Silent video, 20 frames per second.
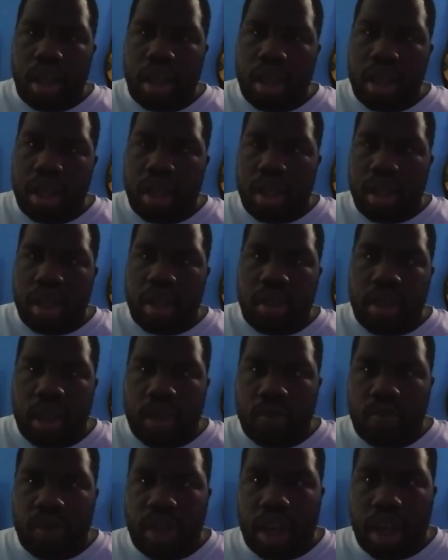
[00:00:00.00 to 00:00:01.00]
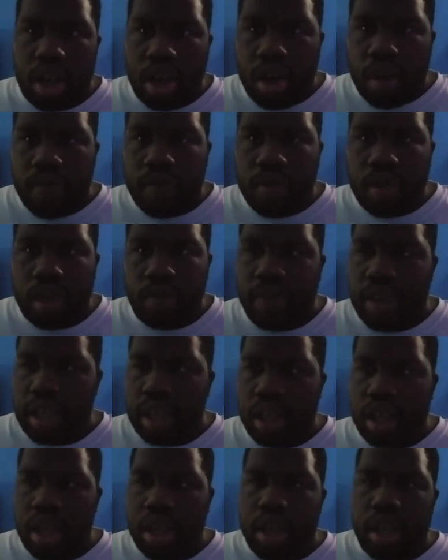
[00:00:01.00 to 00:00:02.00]
Elon Dragunov. If I
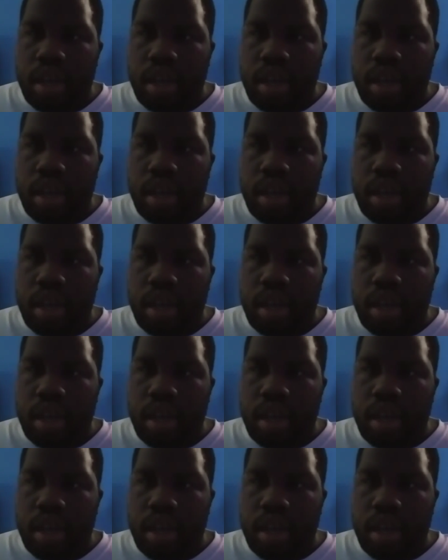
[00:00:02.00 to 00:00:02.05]
say